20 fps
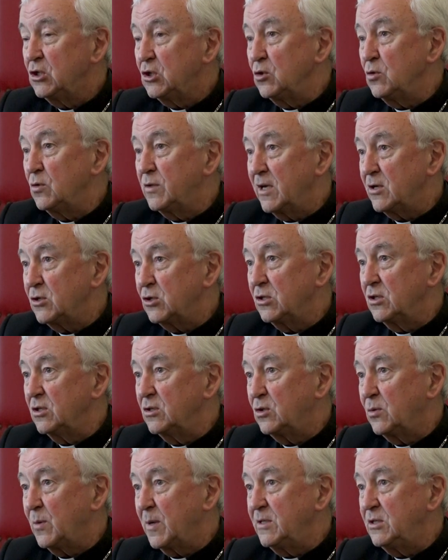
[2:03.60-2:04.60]

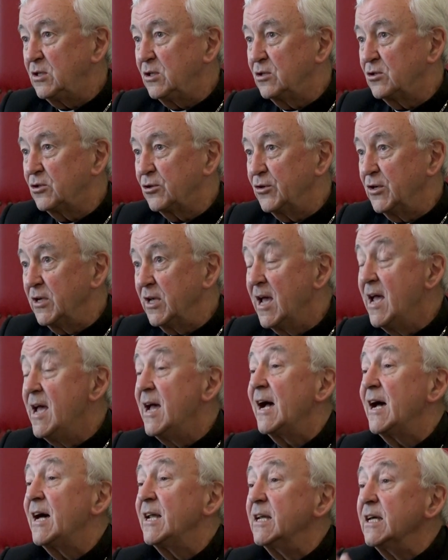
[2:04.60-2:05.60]
2023
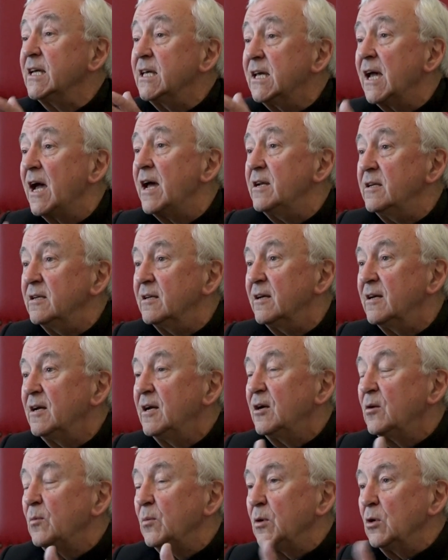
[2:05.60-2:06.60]
and again
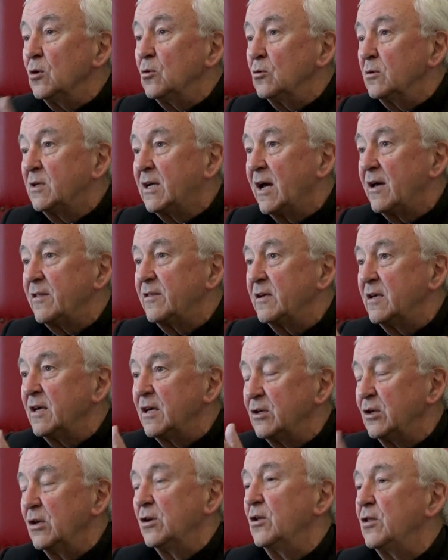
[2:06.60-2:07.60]
we all gather
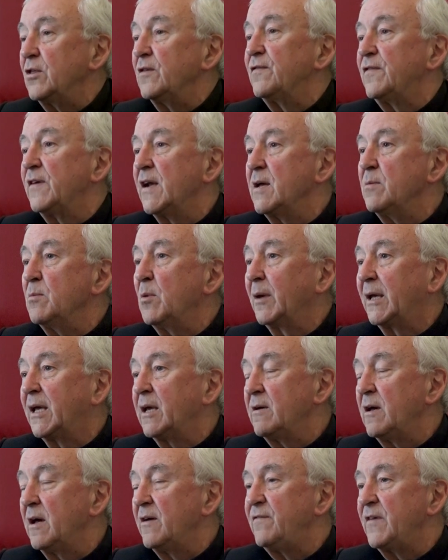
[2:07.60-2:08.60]
in another flame
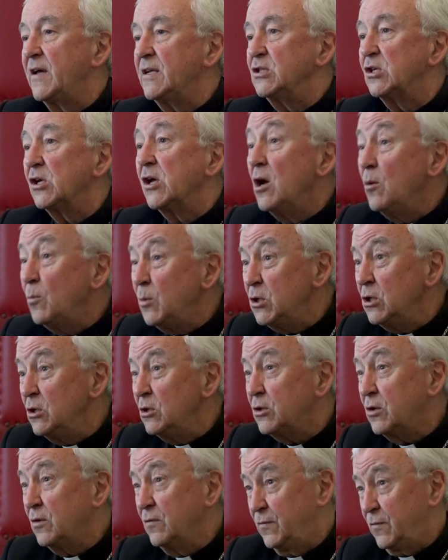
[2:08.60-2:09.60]
event, what are you
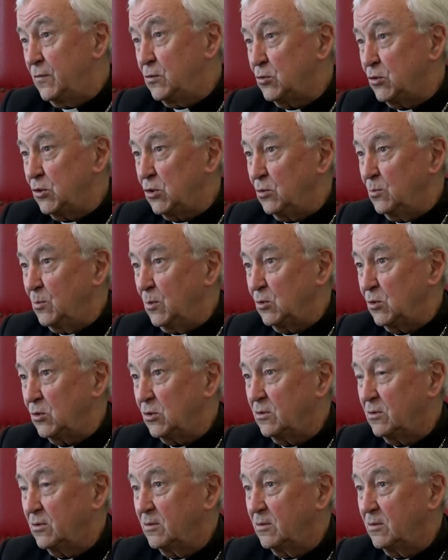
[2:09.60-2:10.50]
looking forward to most?